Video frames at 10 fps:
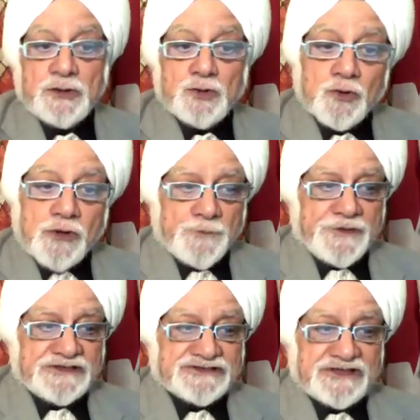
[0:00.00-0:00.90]
True
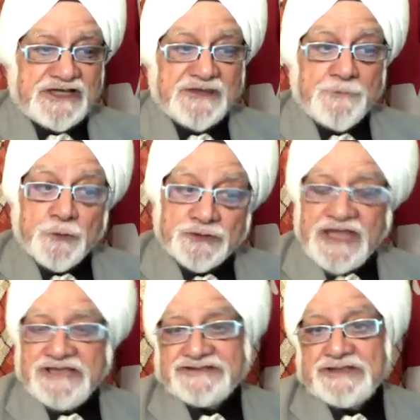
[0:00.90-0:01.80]
competition has the
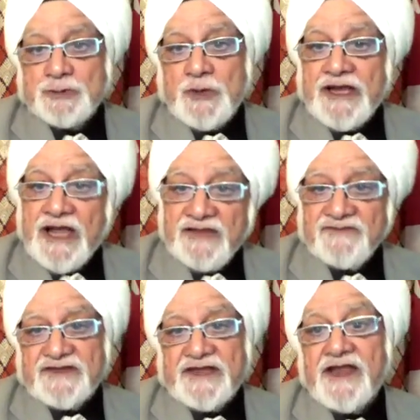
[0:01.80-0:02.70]
potential to
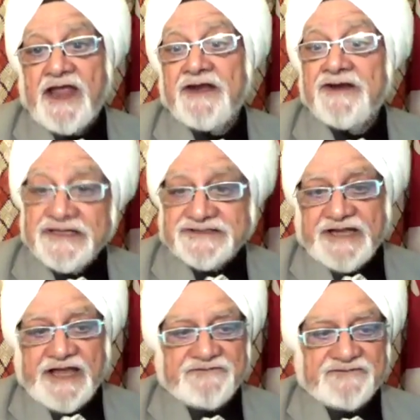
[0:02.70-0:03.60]
enhance and enrich
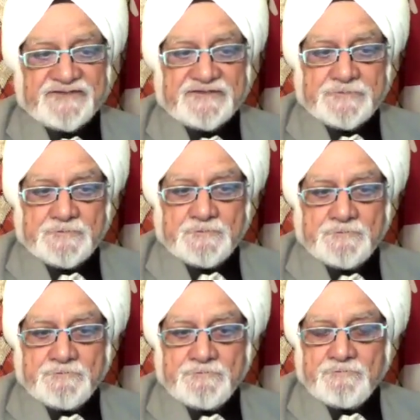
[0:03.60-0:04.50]
lives.
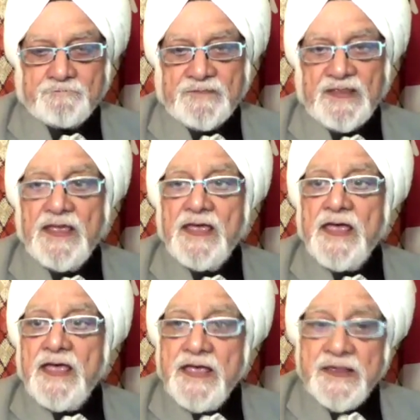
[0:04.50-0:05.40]

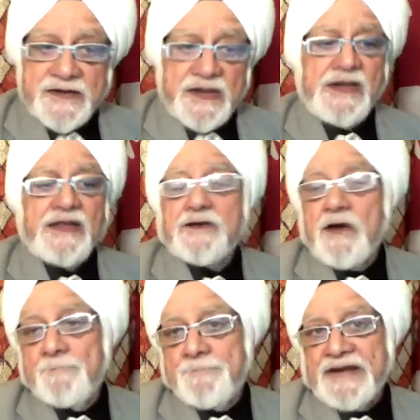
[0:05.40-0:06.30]
A really
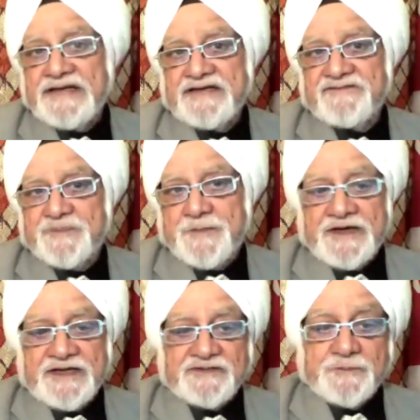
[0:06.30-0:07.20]
competitive
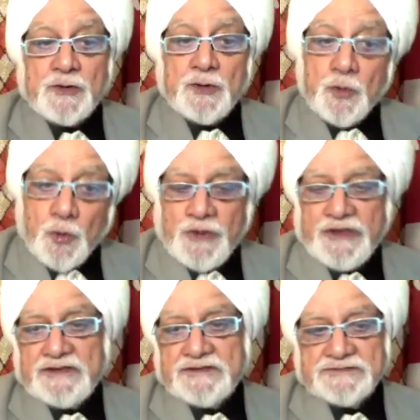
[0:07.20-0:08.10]
spirit is about
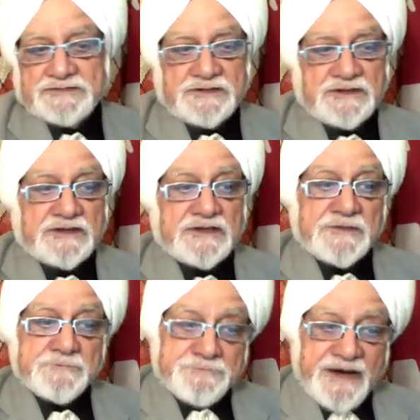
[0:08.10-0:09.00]
growing,
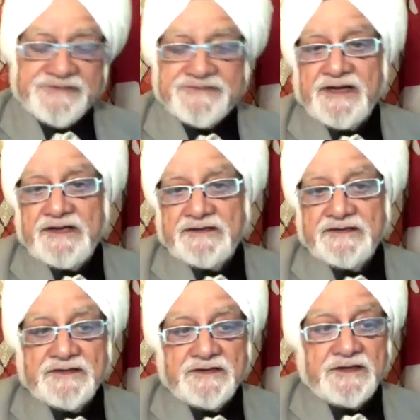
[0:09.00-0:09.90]
bettering,
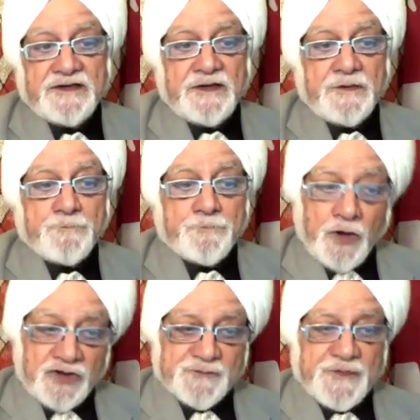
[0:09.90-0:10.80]

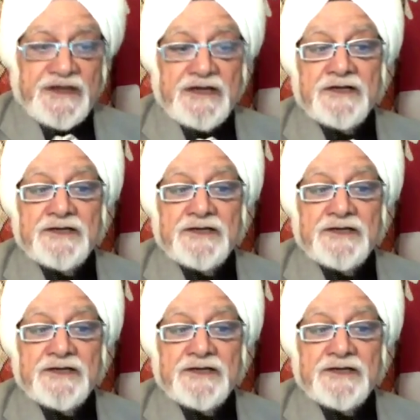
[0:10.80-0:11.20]
prospering